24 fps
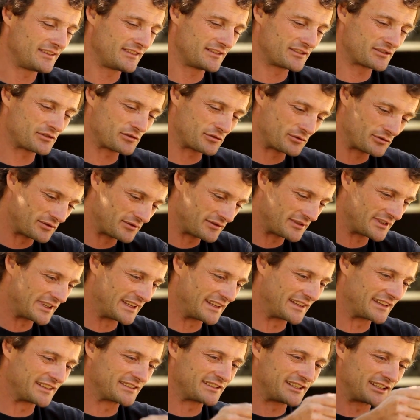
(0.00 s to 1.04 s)
So
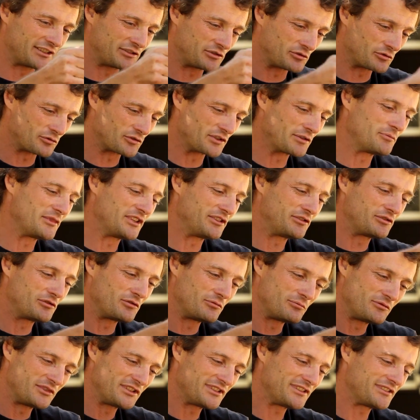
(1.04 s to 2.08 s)
I started to rhythmic
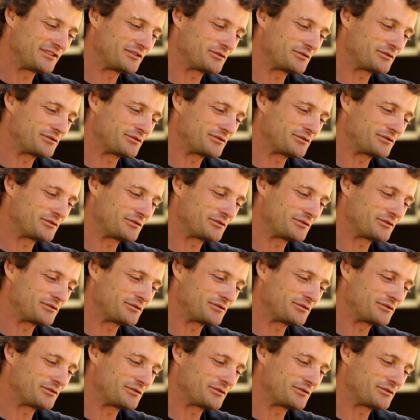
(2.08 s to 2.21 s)
tumbling